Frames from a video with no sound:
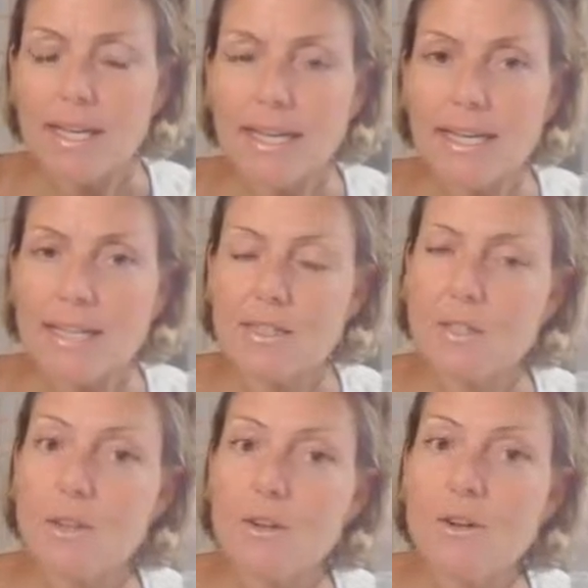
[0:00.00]

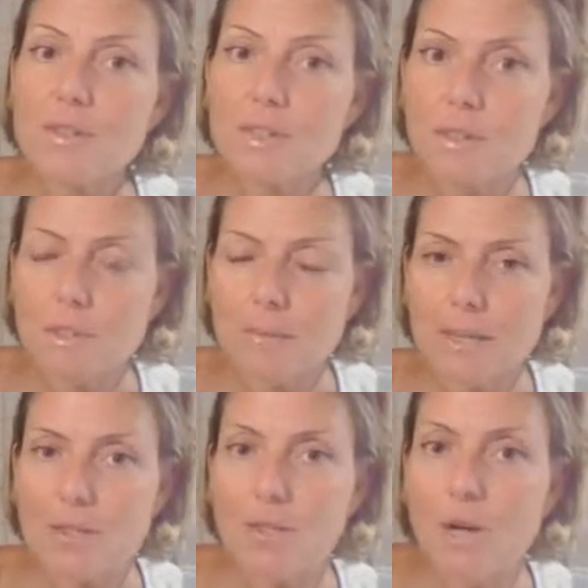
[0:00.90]
the nervous system
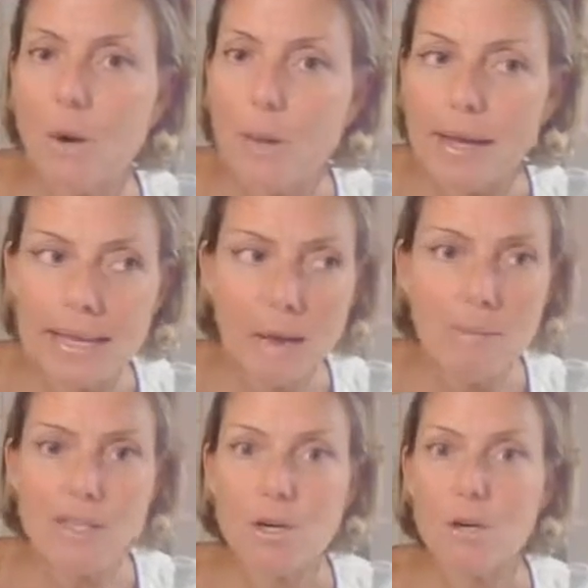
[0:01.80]
gets going, and
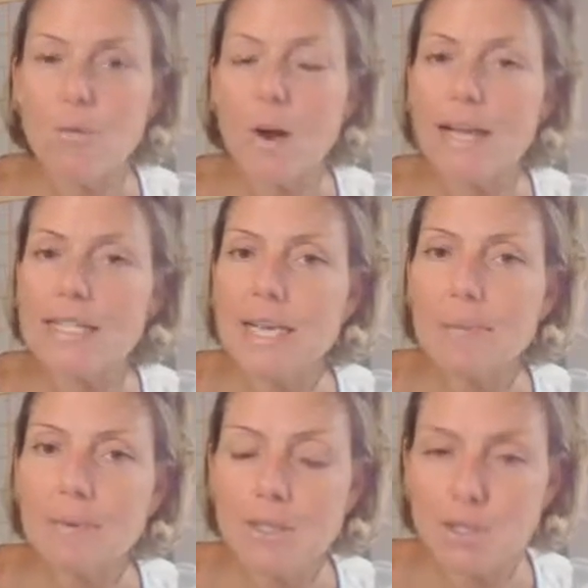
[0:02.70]
we start rising
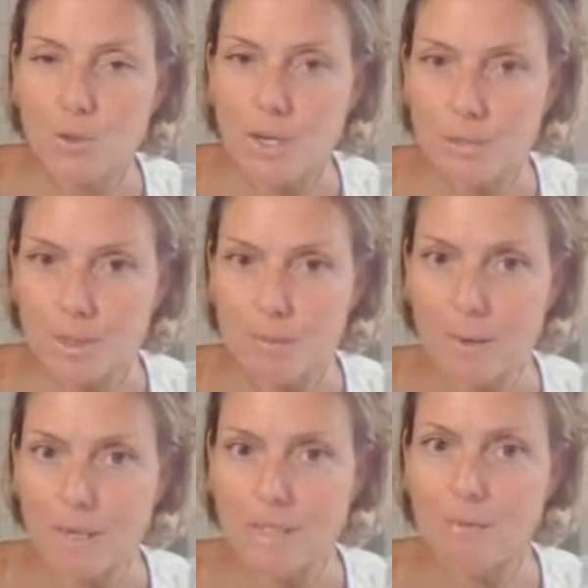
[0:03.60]
up in the stress
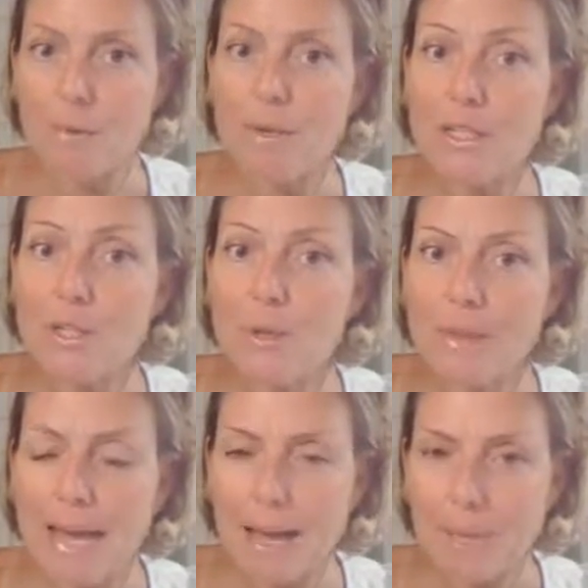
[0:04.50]
response. And when we do
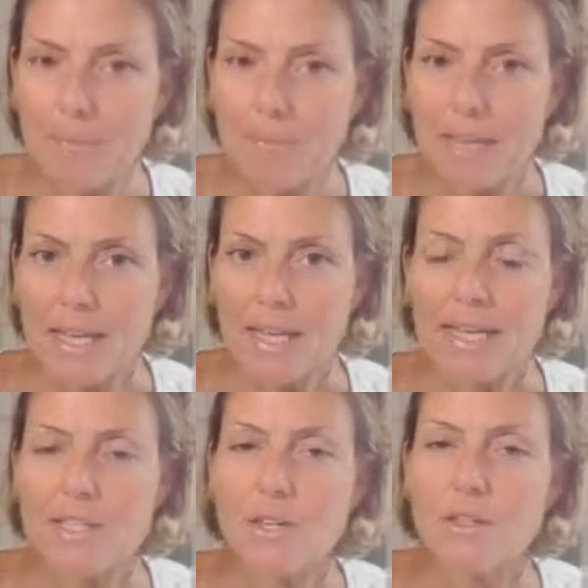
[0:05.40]
that,
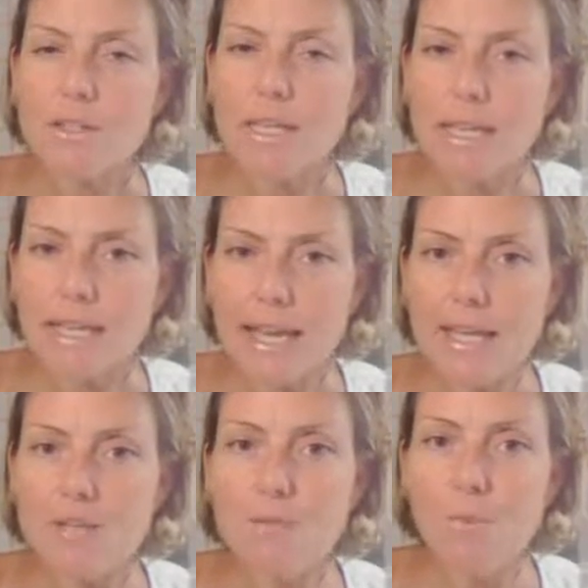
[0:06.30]
it starts to
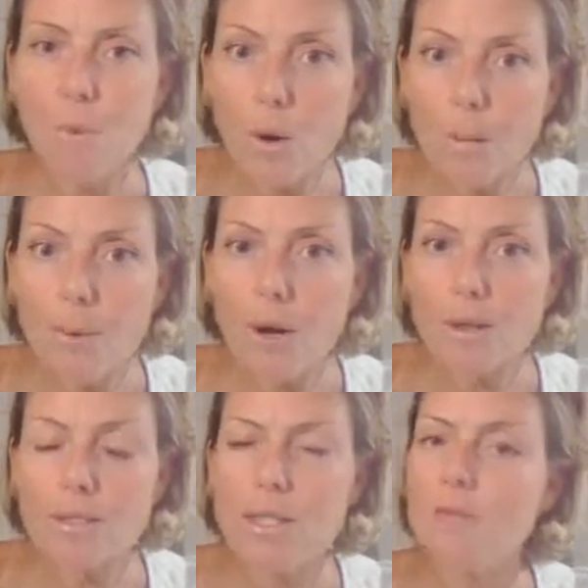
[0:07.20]
engage more
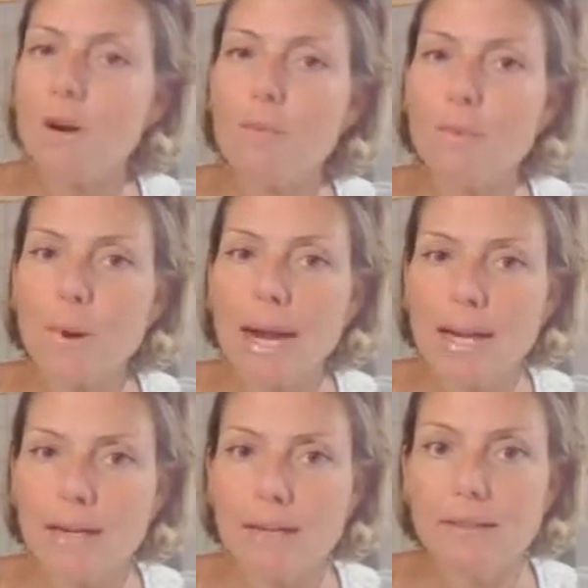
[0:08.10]
parts of our
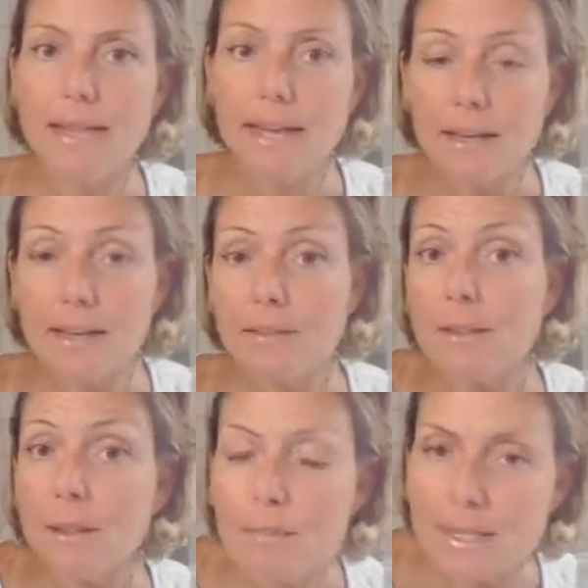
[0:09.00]
brain, like the
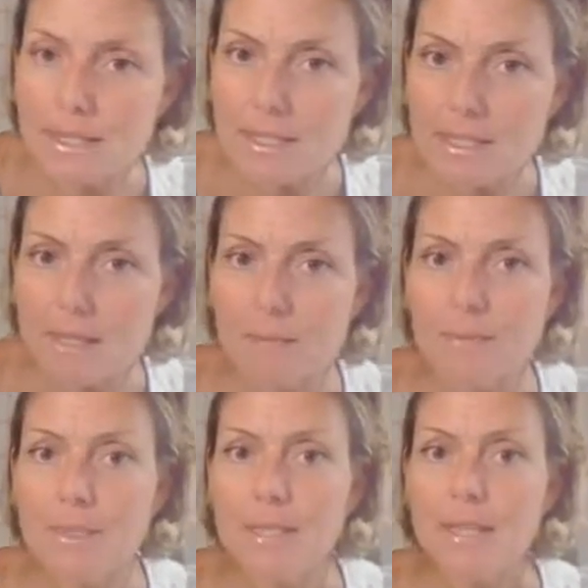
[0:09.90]
limbic system